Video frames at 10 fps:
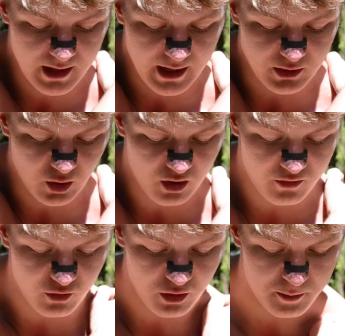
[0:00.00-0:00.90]
and
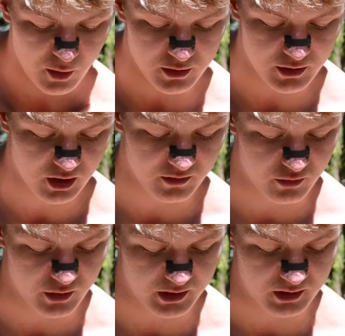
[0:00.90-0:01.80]
offer a burnt
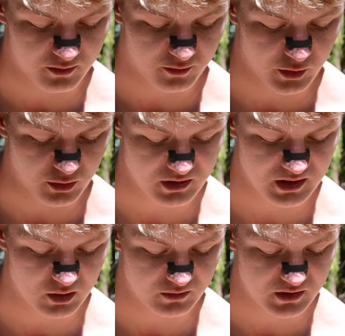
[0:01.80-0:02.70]
offering for
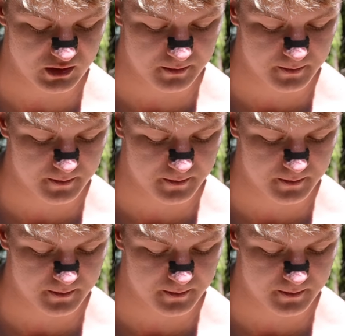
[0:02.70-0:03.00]
yourselves.